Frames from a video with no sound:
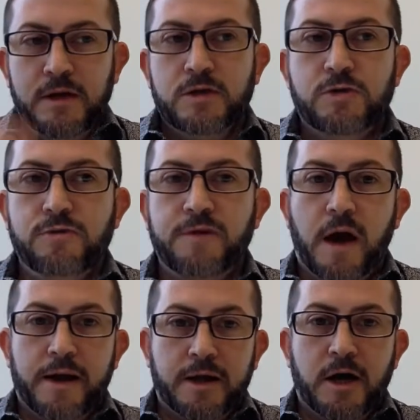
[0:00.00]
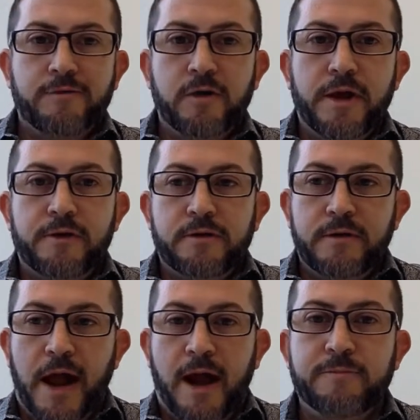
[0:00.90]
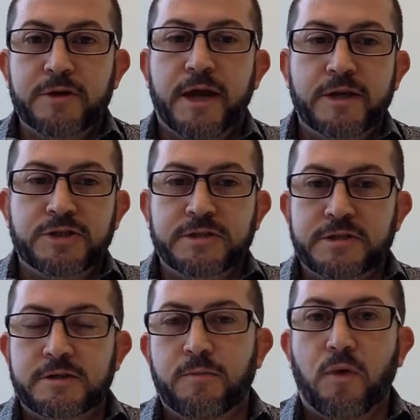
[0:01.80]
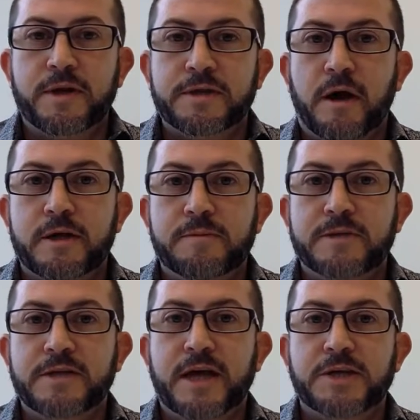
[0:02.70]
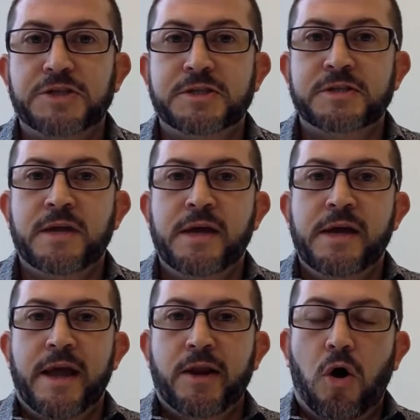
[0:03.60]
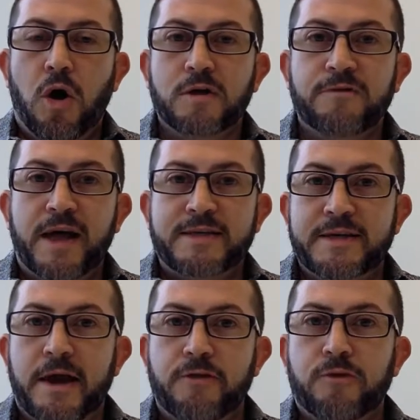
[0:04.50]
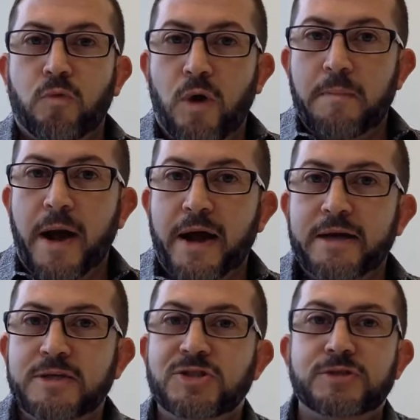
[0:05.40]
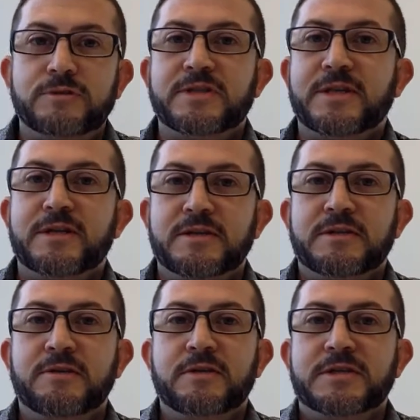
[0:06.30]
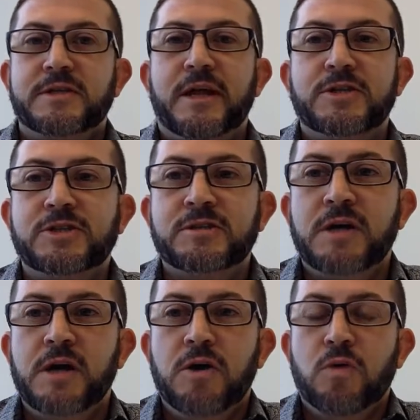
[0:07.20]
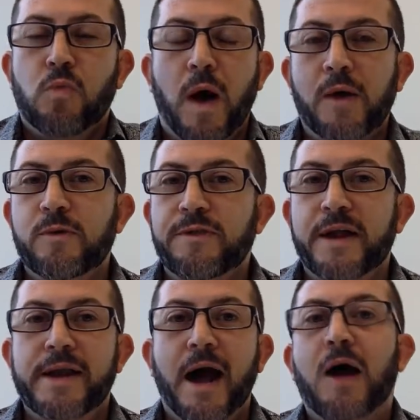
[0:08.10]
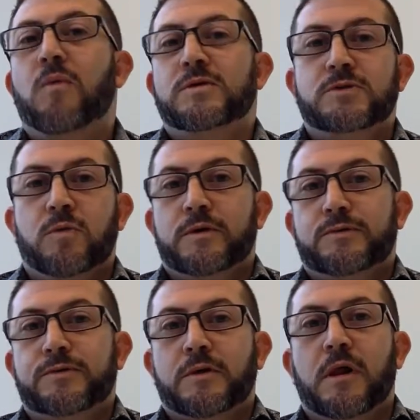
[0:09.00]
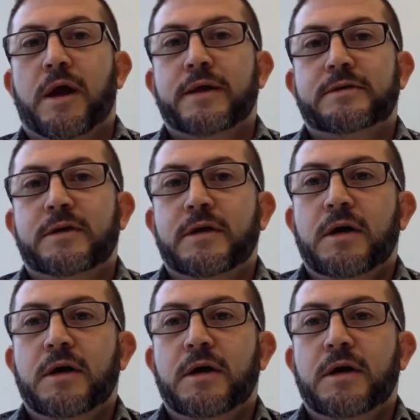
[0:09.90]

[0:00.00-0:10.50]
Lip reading: you've got a cover letter, applications, supporting documentation, and all of that together in one package, and you send it to the listing agent. Why would they not want to work with your client?